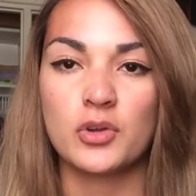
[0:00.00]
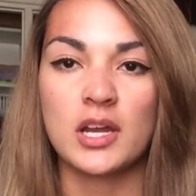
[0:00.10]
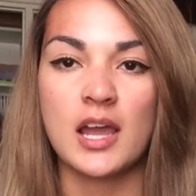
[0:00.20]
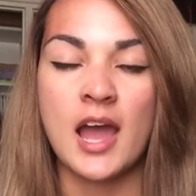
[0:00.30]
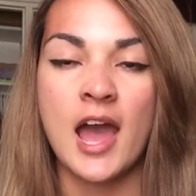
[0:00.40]
you
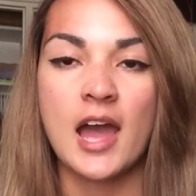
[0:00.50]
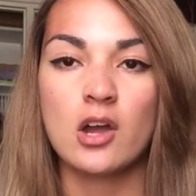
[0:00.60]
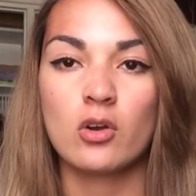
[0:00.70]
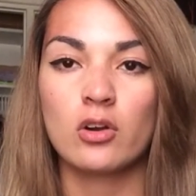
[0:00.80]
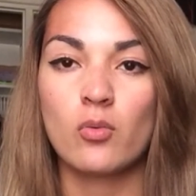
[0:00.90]
get a
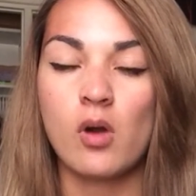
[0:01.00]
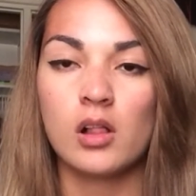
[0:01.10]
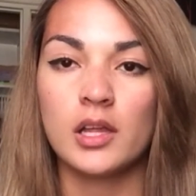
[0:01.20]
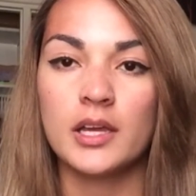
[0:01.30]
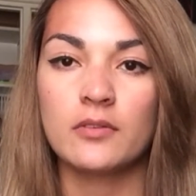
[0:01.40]
hat or a
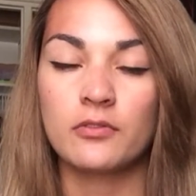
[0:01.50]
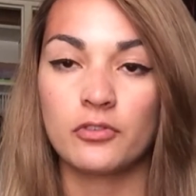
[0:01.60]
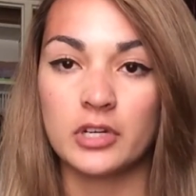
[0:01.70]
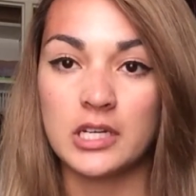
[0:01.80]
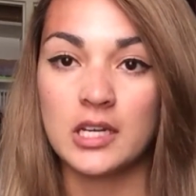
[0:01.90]
wallet
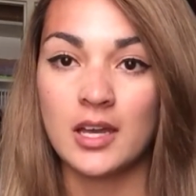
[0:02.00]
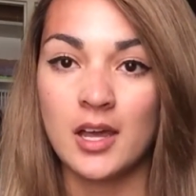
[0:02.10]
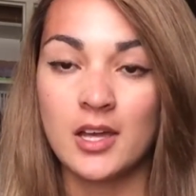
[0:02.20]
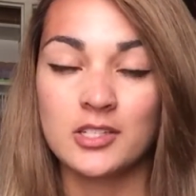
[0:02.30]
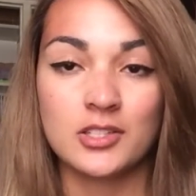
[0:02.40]
free.
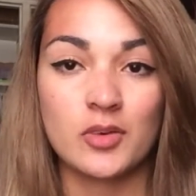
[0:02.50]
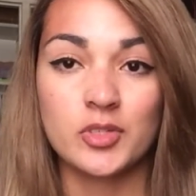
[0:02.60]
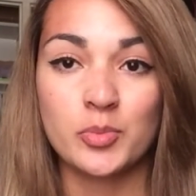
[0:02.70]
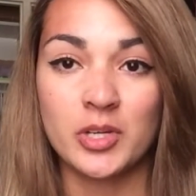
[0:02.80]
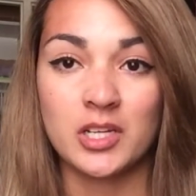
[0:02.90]
So that
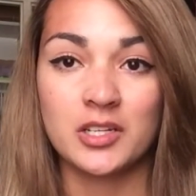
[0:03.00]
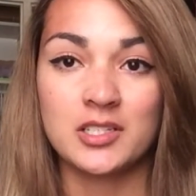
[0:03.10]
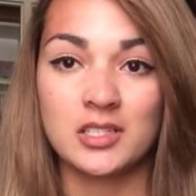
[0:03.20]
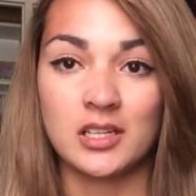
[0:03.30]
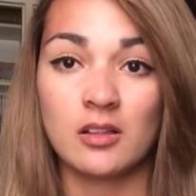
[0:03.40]
was a pretty
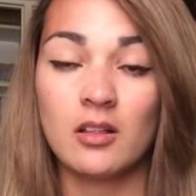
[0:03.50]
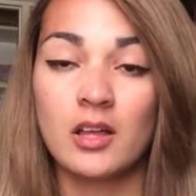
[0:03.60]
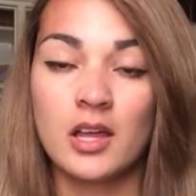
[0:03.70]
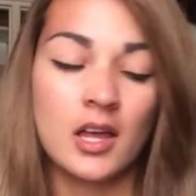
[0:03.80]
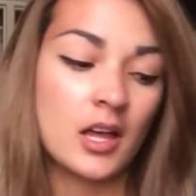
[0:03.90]
good deal.
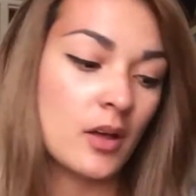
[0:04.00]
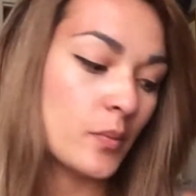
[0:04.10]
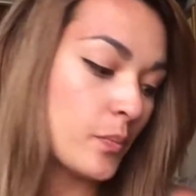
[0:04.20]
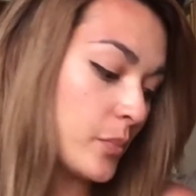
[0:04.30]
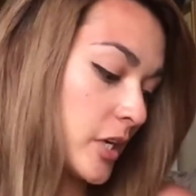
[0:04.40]

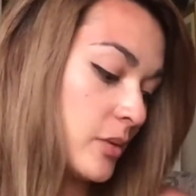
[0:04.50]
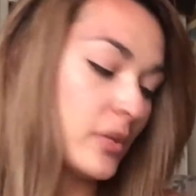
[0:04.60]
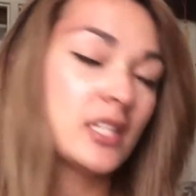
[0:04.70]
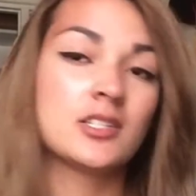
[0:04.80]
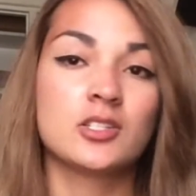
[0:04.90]
But
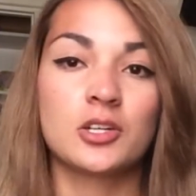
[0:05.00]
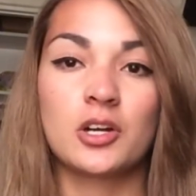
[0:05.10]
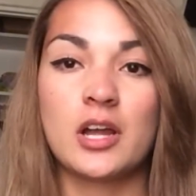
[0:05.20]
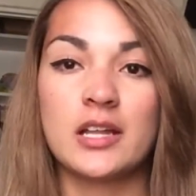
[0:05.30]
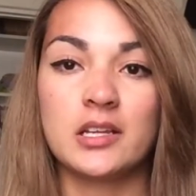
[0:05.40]
my
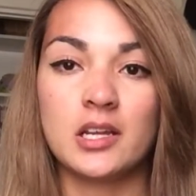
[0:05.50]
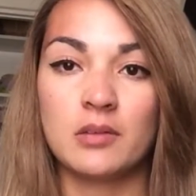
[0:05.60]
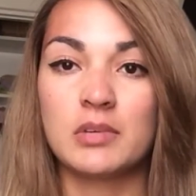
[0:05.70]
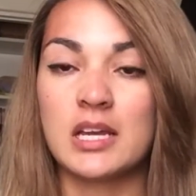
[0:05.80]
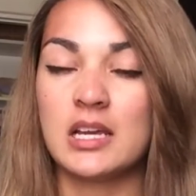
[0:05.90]
sister ended
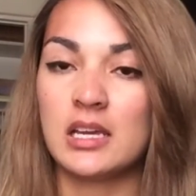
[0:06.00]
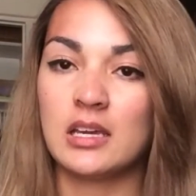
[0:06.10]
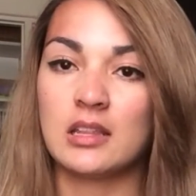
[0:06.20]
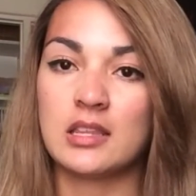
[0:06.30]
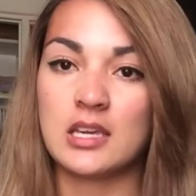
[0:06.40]
up
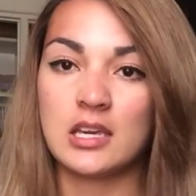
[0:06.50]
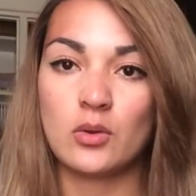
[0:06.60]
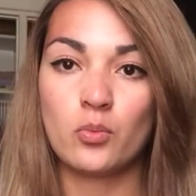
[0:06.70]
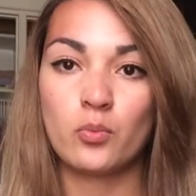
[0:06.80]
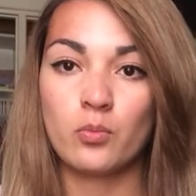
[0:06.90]
getting the
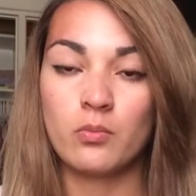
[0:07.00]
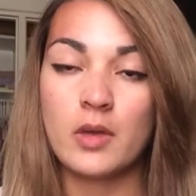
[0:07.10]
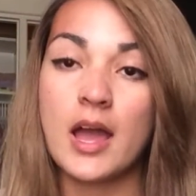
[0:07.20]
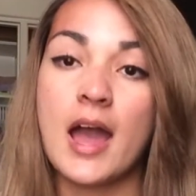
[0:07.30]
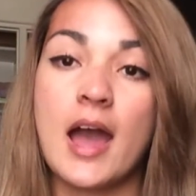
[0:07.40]

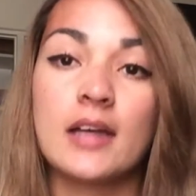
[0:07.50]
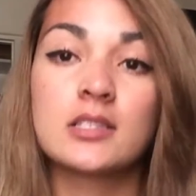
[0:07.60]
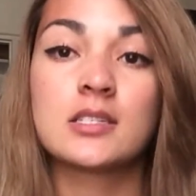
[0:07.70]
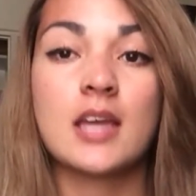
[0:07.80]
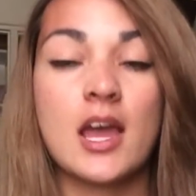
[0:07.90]

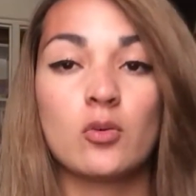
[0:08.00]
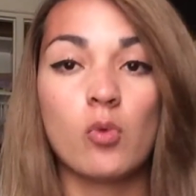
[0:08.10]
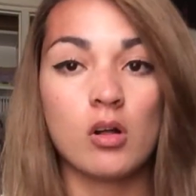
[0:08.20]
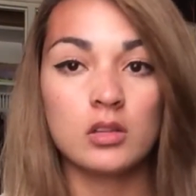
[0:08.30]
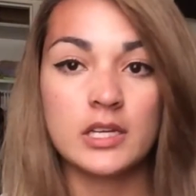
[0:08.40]
hat and
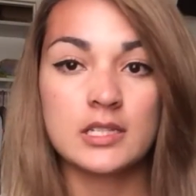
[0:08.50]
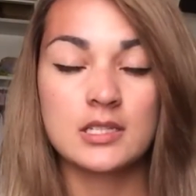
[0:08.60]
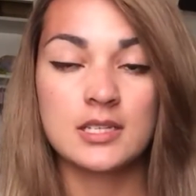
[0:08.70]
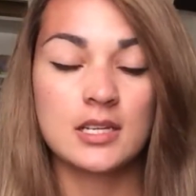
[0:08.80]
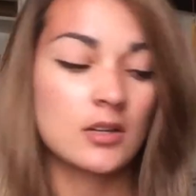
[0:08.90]

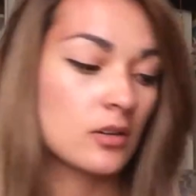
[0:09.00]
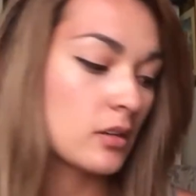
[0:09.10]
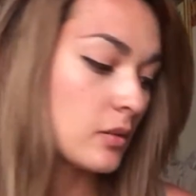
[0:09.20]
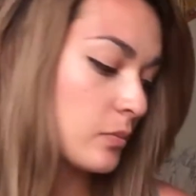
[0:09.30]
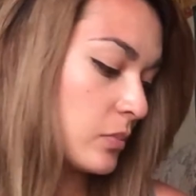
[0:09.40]
wallet
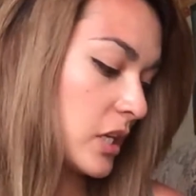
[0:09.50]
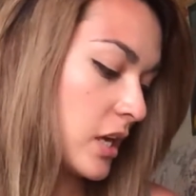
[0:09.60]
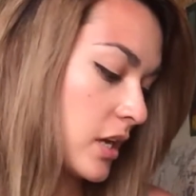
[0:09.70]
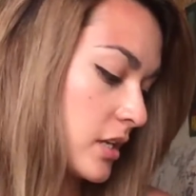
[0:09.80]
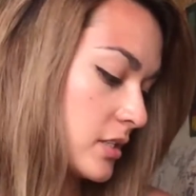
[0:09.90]

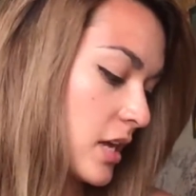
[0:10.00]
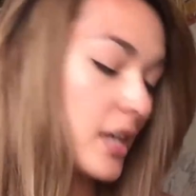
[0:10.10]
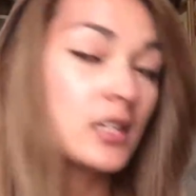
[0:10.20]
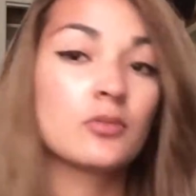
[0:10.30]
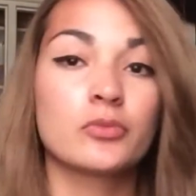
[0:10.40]
because
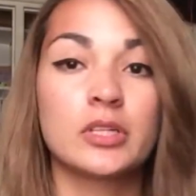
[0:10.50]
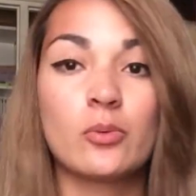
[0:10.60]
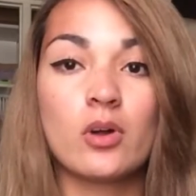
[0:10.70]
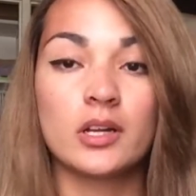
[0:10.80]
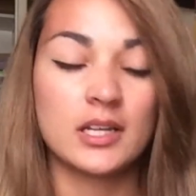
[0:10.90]
I didn't really
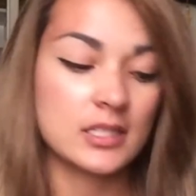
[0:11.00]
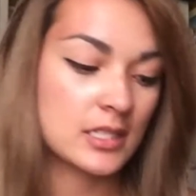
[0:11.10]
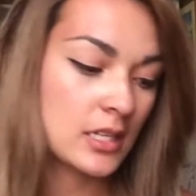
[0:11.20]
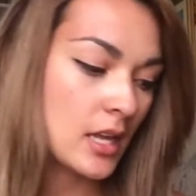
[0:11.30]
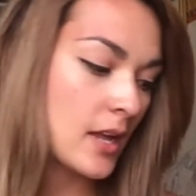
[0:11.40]
want
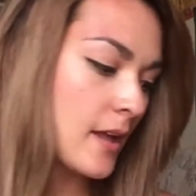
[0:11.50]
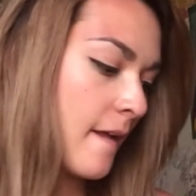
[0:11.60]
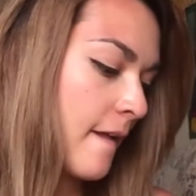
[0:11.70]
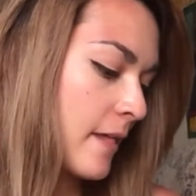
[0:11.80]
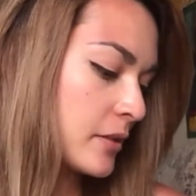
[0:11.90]
it.
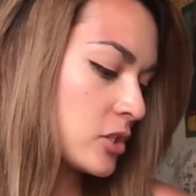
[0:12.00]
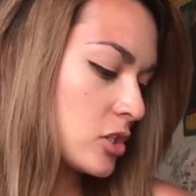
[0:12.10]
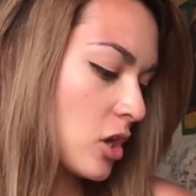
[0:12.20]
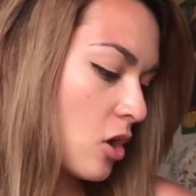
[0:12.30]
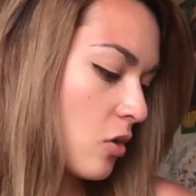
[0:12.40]

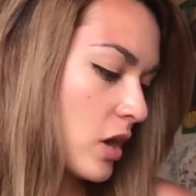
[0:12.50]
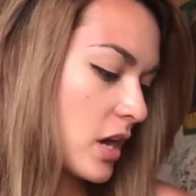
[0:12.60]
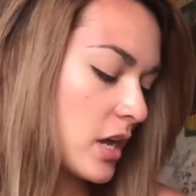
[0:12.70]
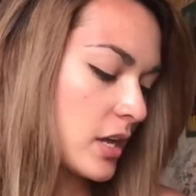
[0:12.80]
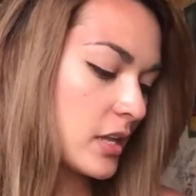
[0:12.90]
So
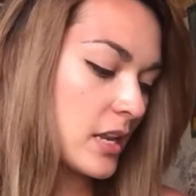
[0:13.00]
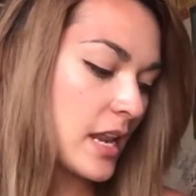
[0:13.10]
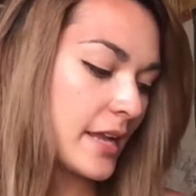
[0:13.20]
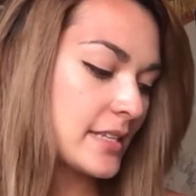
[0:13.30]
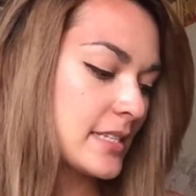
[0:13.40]

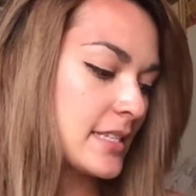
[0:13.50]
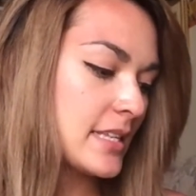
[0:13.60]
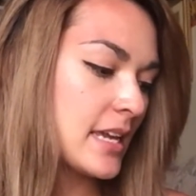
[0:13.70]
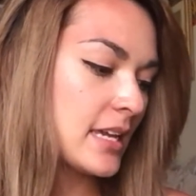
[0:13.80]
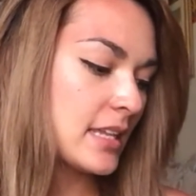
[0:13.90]
next
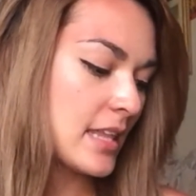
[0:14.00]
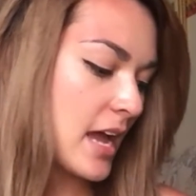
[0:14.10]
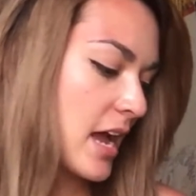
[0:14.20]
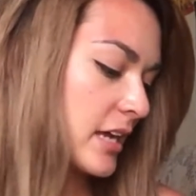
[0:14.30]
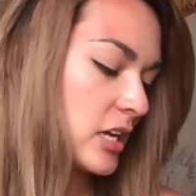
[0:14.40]
thing
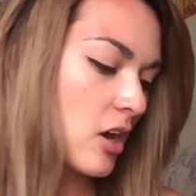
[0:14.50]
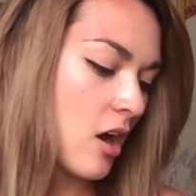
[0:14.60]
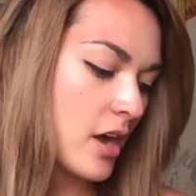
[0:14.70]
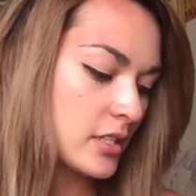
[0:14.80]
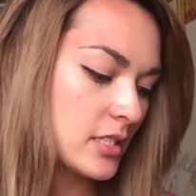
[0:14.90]
that I
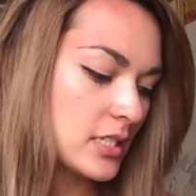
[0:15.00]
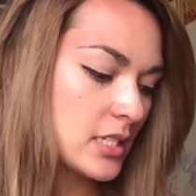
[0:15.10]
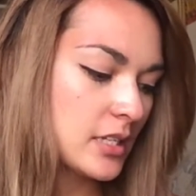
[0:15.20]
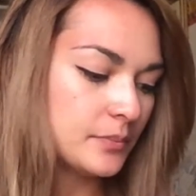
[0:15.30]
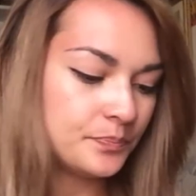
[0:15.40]

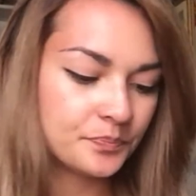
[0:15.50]
got